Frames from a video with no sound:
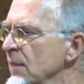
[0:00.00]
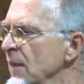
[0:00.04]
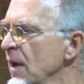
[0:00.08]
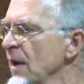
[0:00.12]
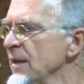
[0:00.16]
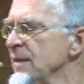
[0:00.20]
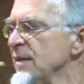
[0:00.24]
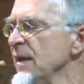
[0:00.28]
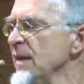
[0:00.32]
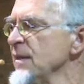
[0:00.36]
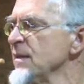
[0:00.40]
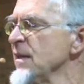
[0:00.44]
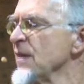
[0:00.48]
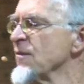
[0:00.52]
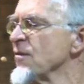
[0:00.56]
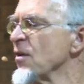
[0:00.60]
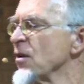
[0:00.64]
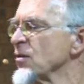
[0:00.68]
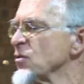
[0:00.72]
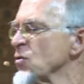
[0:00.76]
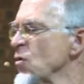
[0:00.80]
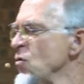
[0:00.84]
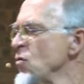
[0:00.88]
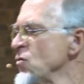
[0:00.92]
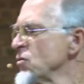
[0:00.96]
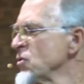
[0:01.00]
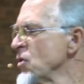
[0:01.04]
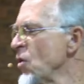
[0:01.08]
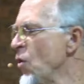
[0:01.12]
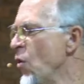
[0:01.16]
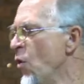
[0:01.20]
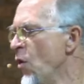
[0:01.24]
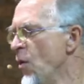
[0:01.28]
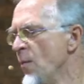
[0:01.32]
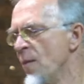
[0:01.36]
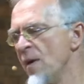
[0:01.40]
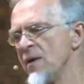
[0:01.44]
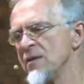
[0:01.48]
And then they've got all the
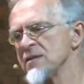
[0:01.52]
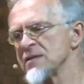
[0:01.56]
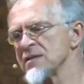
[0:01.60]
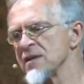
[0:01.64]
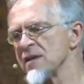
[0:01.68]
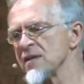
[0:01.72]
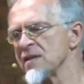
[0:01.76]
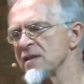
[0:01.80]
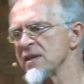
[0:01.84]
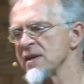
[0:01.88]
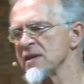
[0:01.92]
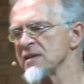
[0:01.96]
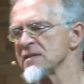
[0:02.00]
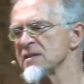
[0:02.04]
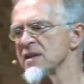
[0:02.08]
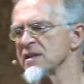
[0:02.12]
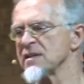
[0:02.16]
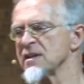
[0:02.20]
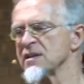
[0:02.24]
hormones and things that